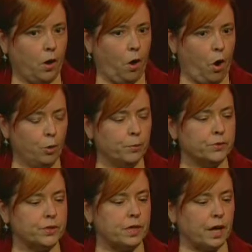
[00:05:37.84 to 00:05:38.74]

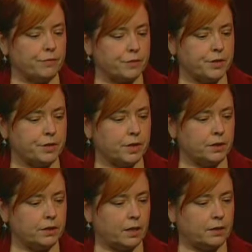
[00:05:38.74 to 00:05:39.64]
Almost
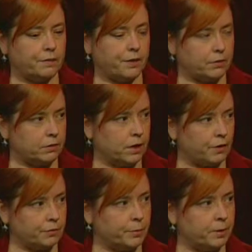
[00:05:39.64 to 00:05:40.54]
everything that the federal
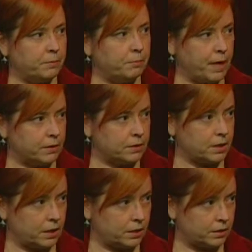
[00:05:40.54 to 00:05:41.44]
government meddles
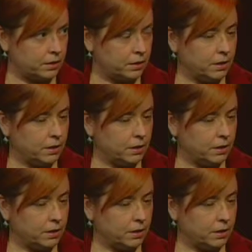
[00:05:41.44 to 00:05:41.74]
in,